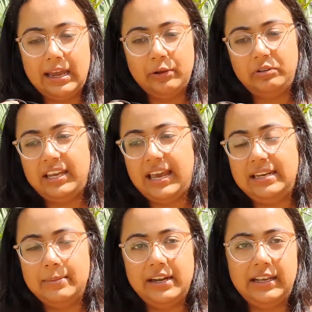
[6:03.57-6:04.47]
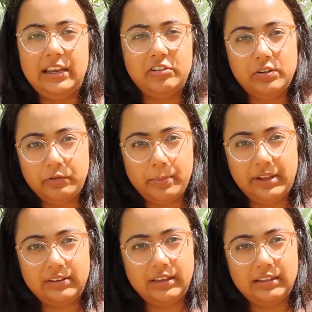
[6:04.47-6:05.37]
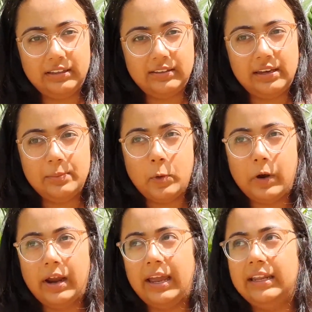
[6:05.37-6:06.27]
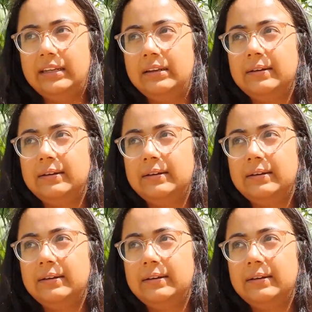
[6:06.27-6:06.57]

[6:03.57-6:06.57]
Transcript: I don't take any medication for mental illness anymore, and